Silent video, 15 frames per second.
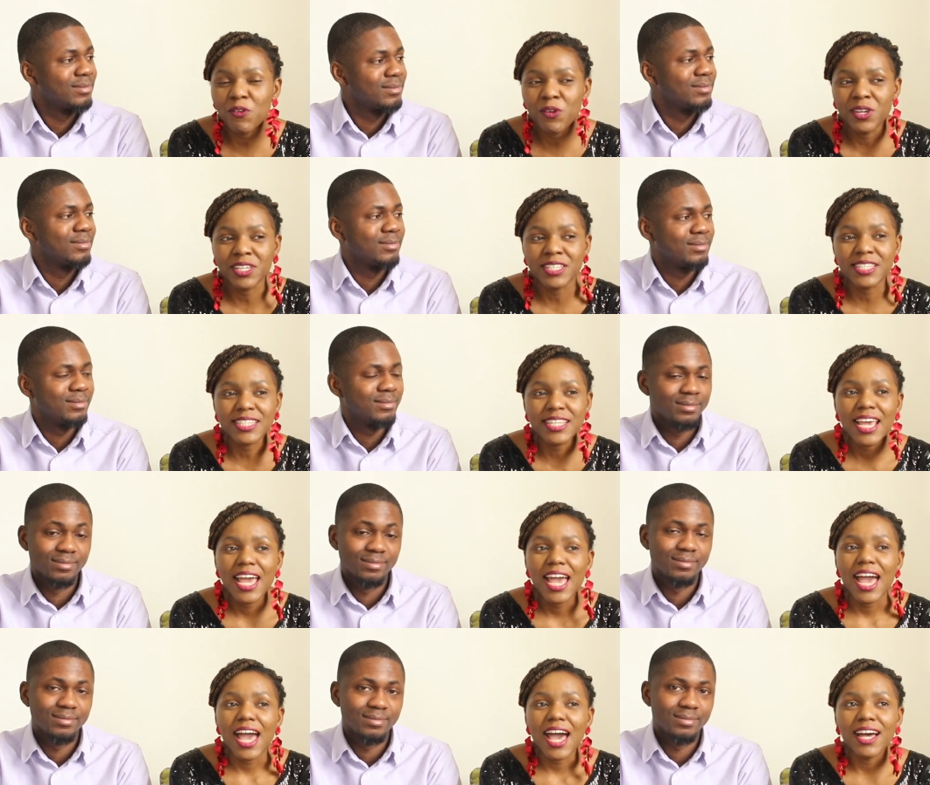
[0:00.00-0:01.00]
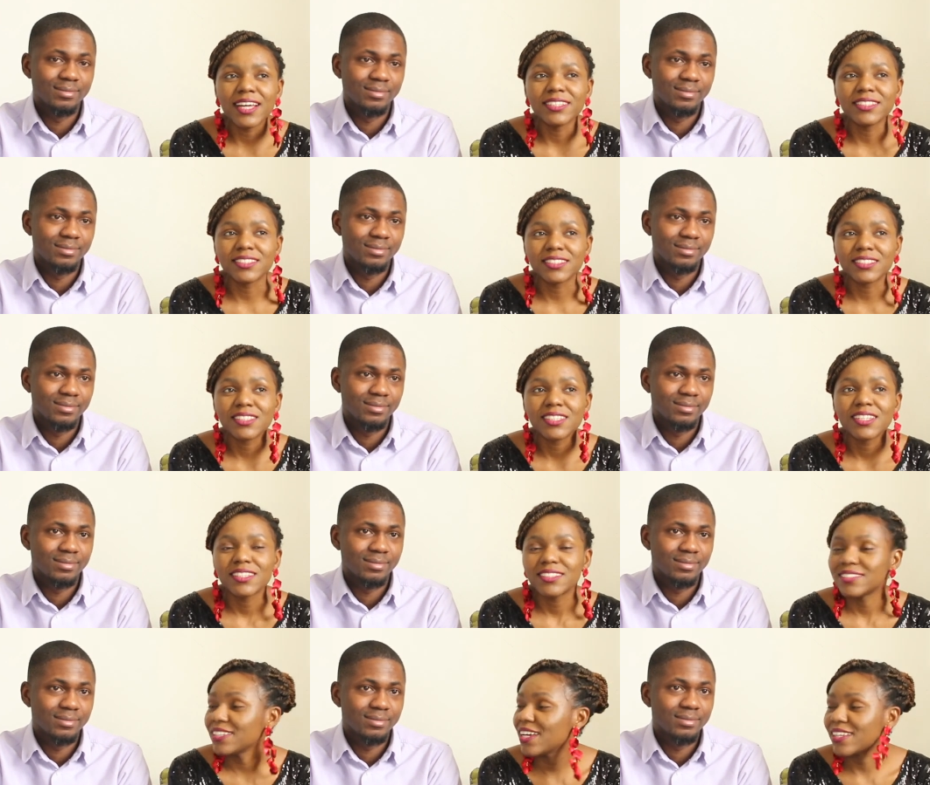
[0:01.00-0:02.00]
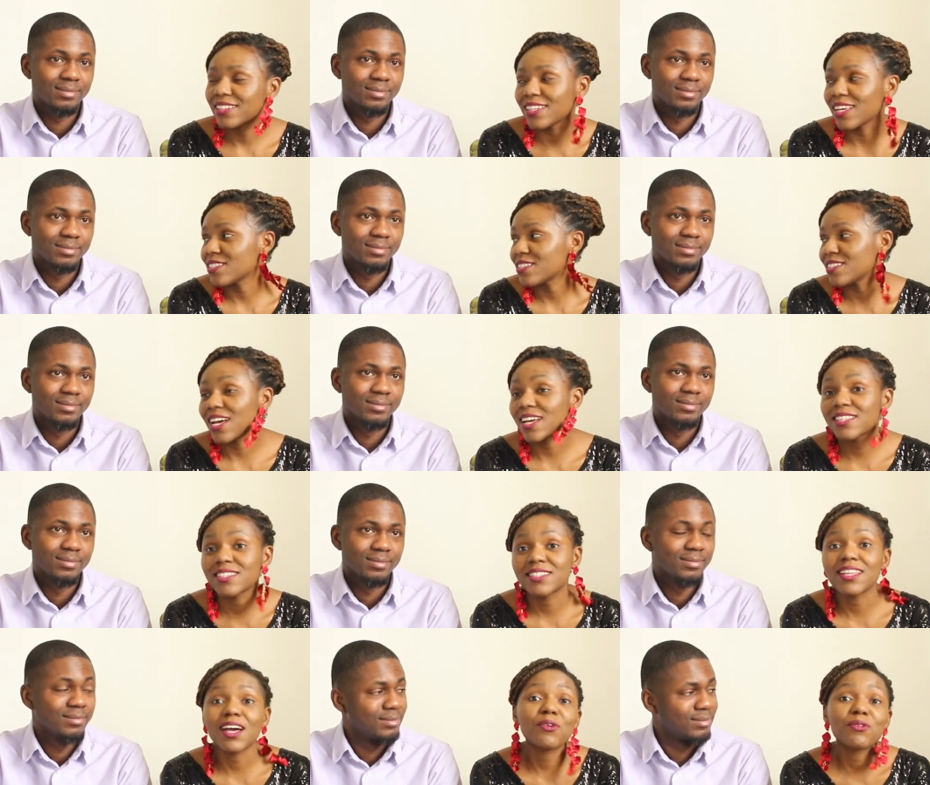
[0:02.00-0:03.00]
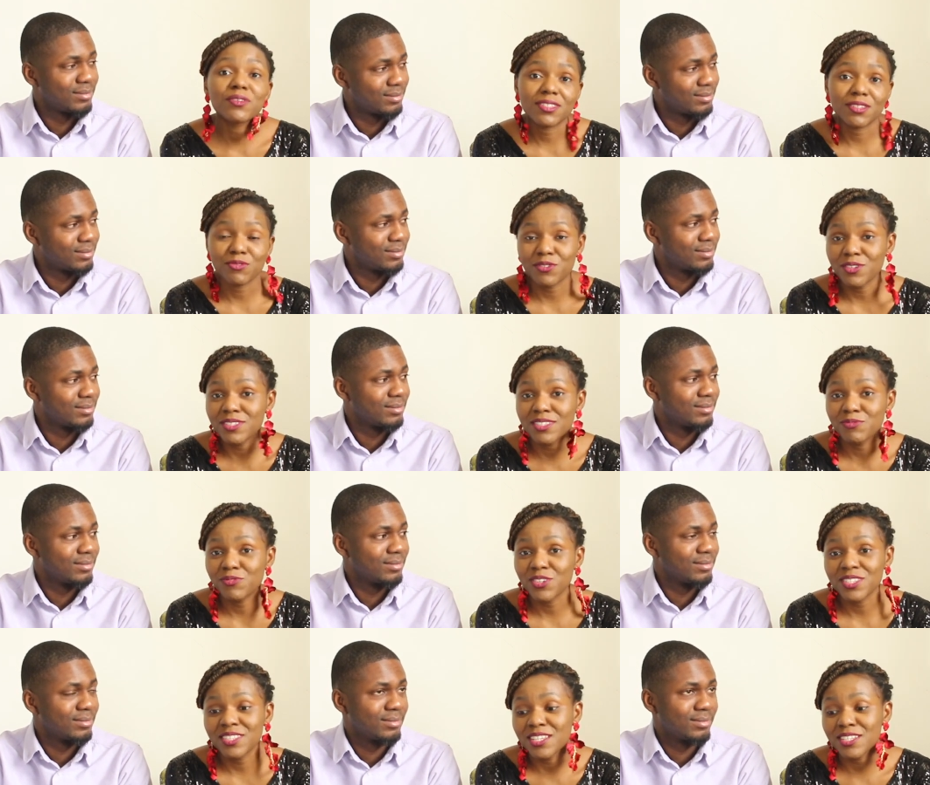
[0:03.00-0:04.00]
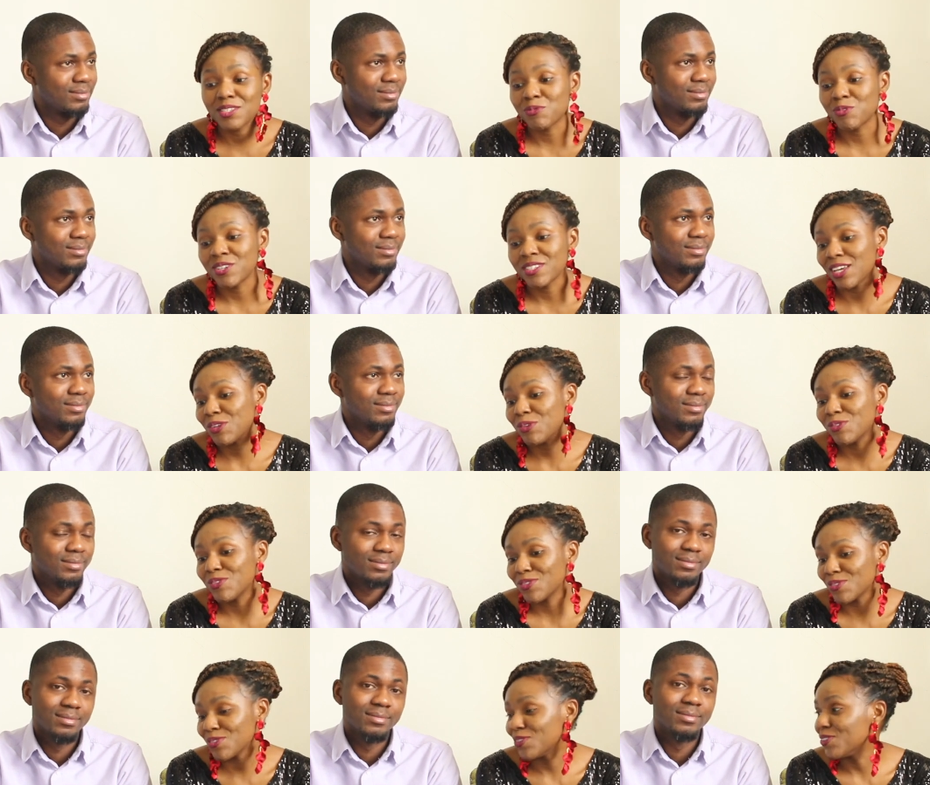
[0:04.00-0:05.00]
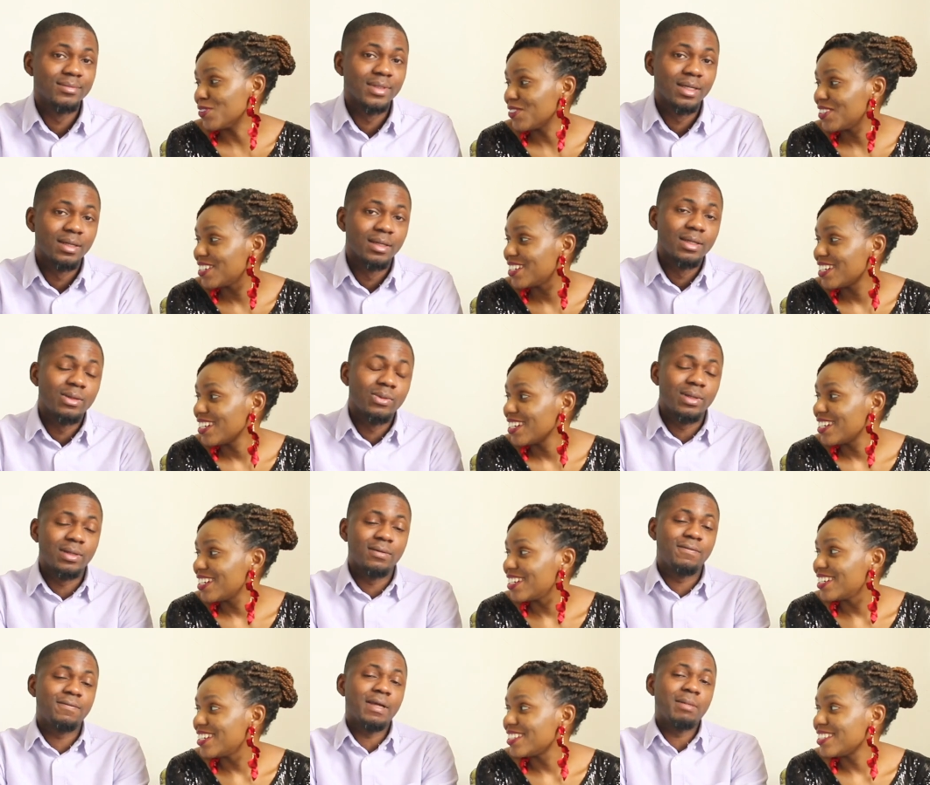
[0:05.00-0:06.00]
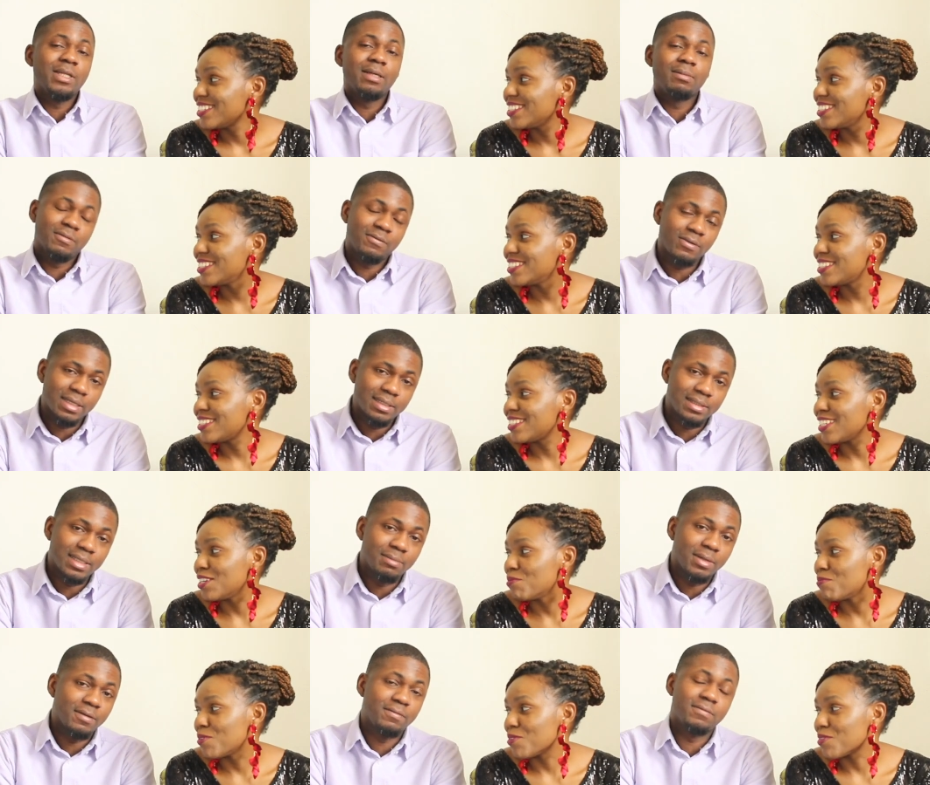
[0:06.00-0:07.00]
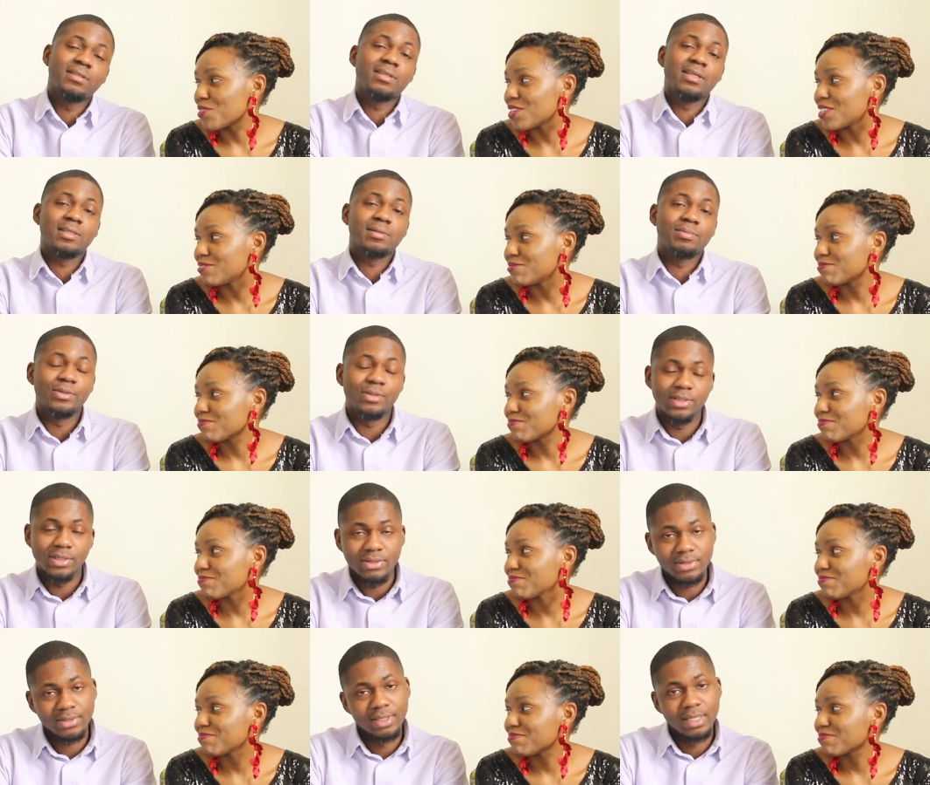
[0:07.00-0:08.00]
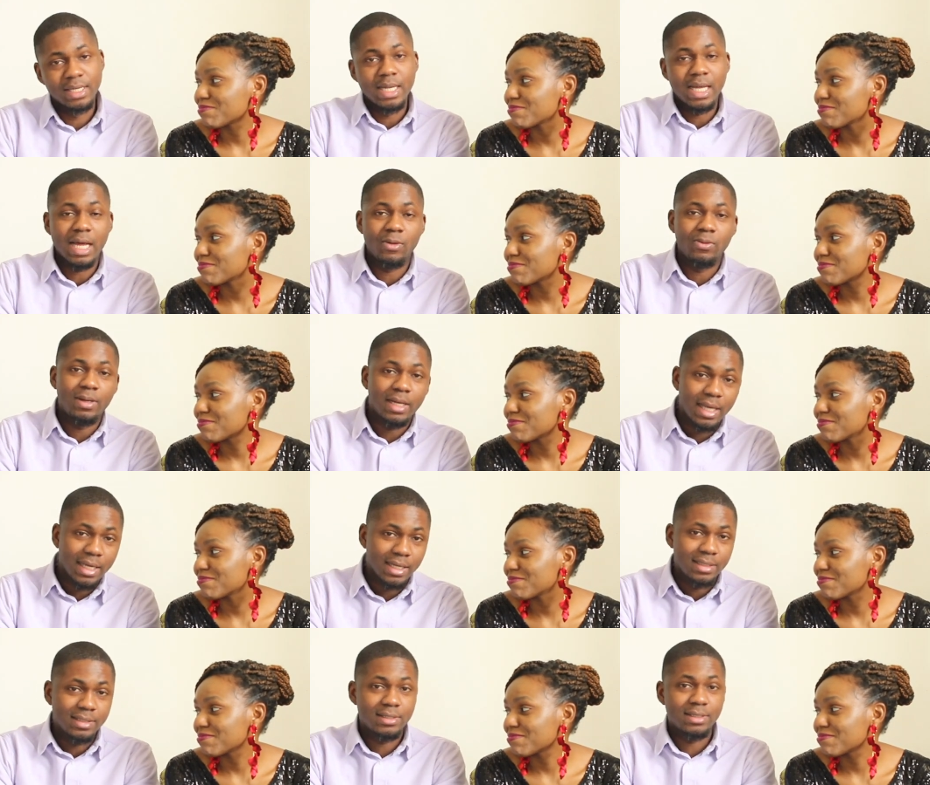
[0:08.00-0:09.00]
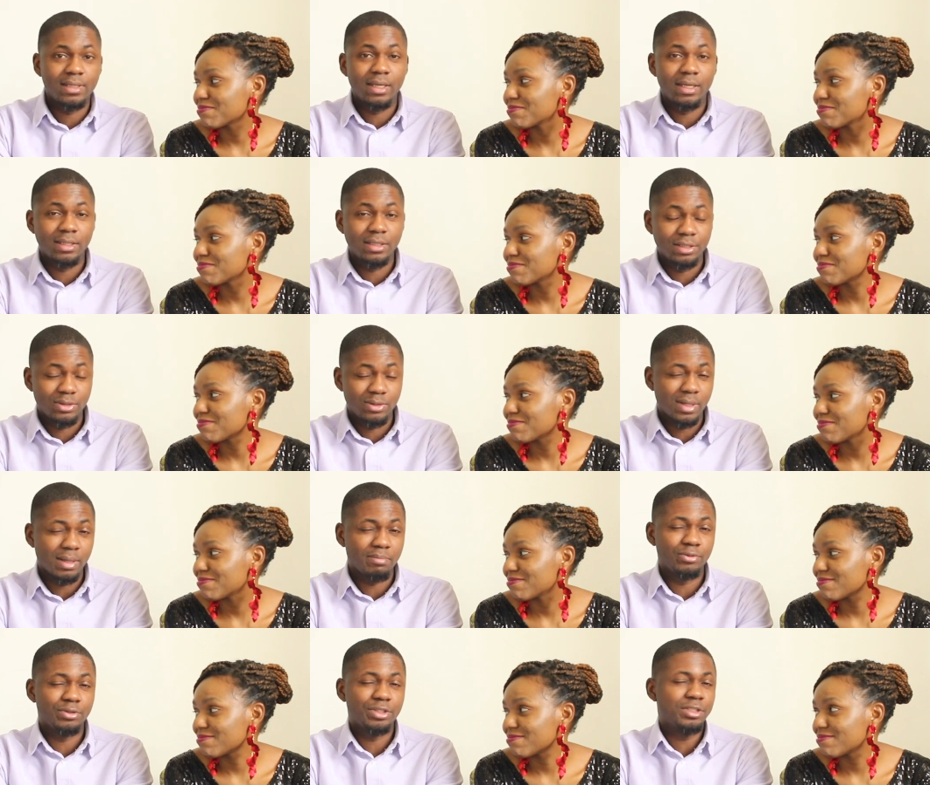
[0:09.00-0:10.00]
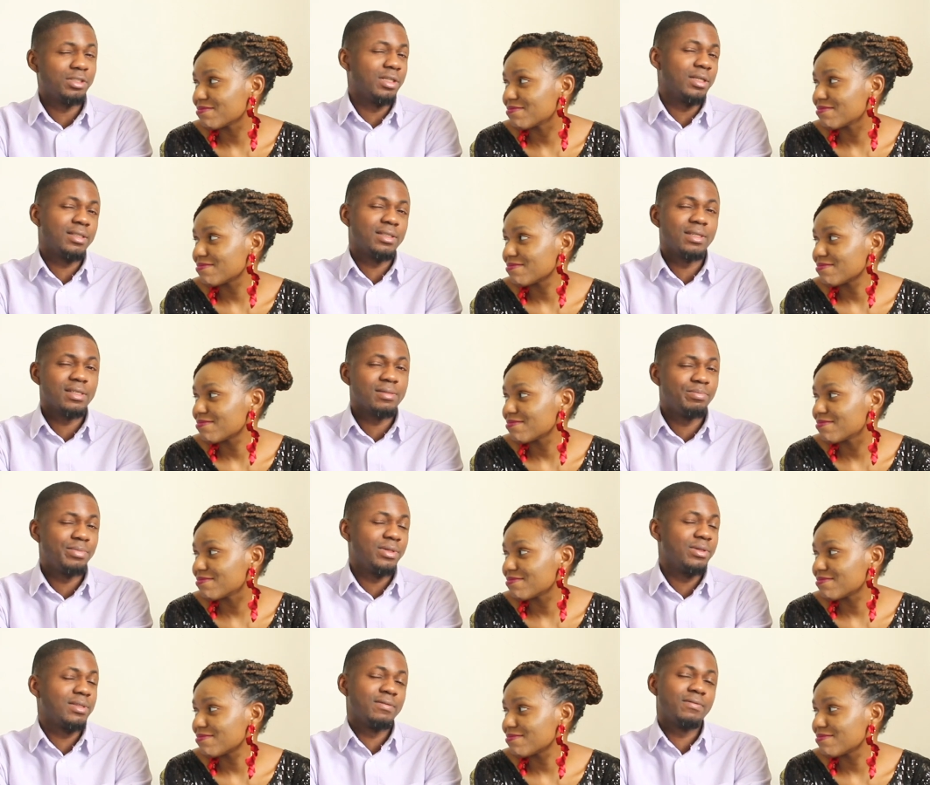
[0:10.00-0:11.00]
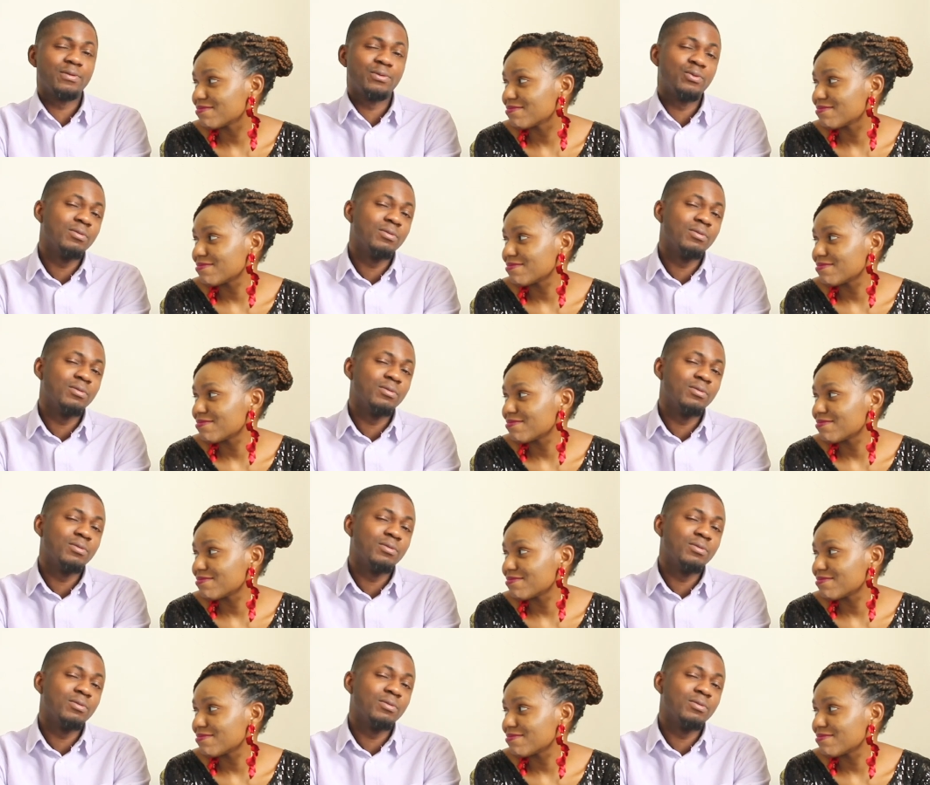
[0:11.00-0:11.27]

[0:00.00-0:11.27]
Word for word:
Speaker 1: for it, mm-hmm. and yeah, that's that's that was the first, first experience. I don't want to.
Speaker 2: Well, family. Before say I say my first that. experience, I would like at this stage to appreciate this beautiful